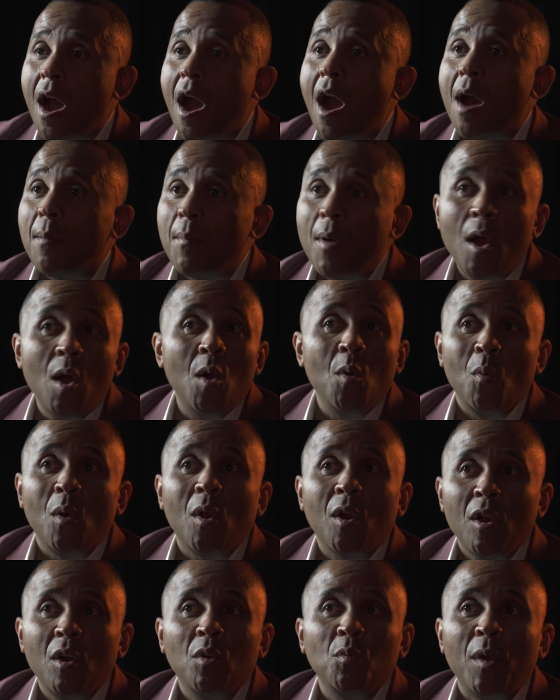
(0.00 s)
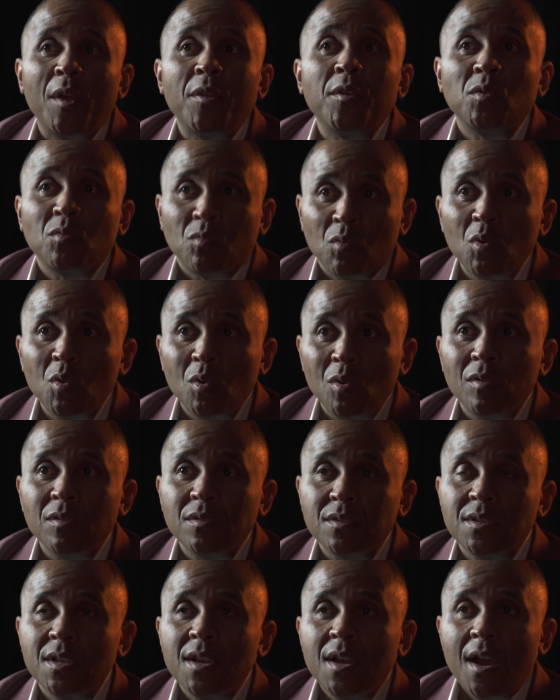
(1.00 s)
a world where the
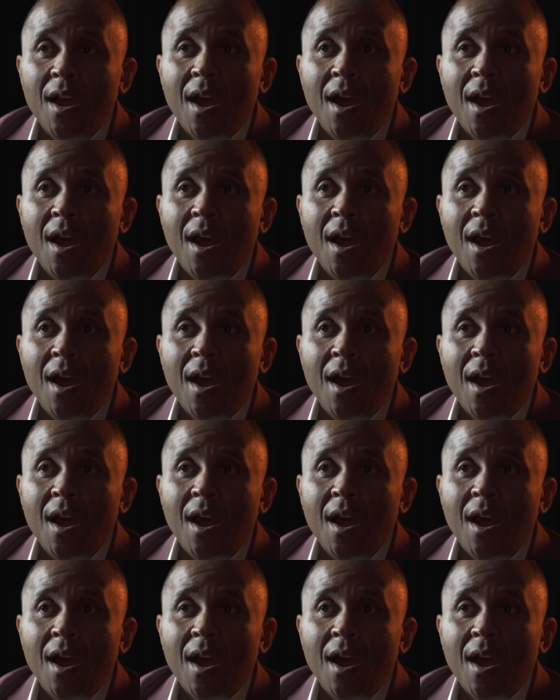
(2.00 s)
rules